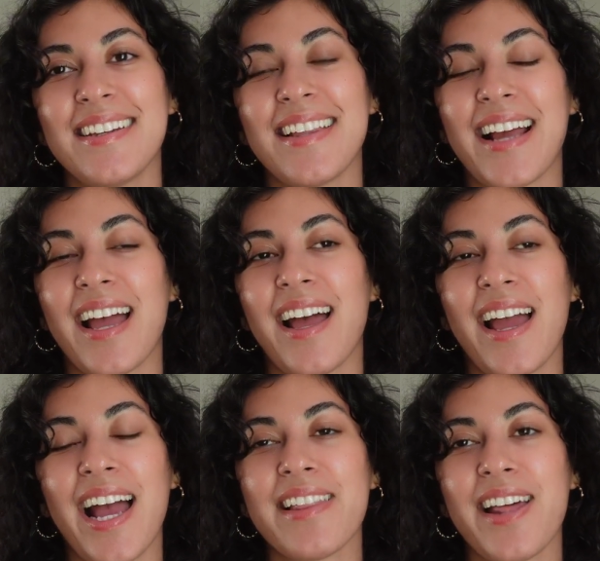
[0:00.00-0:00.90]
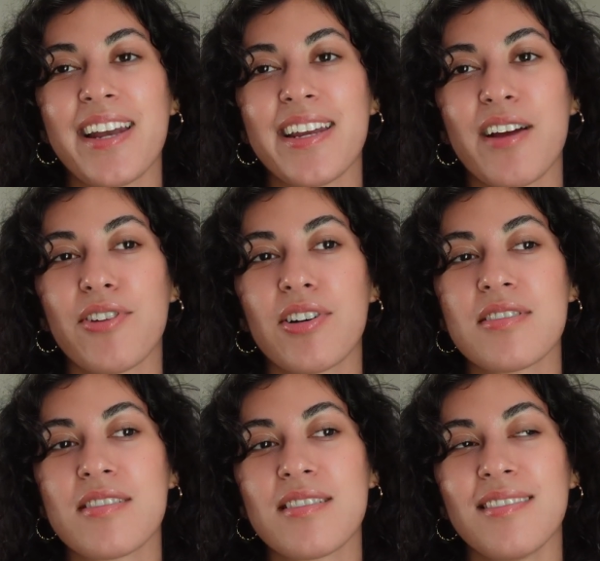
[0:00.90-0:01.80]
I had the idea
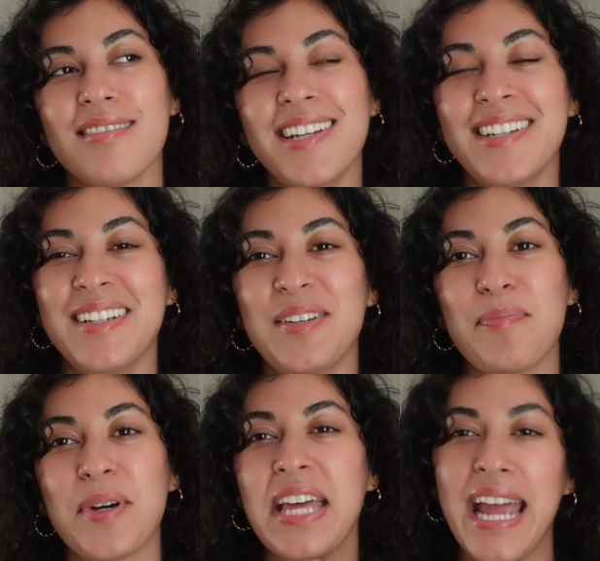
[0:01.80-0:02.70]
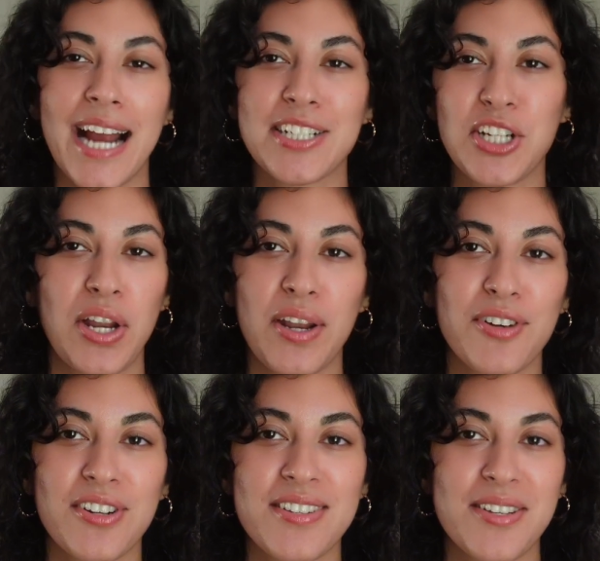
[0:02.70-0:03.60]
first. But they acted on it first,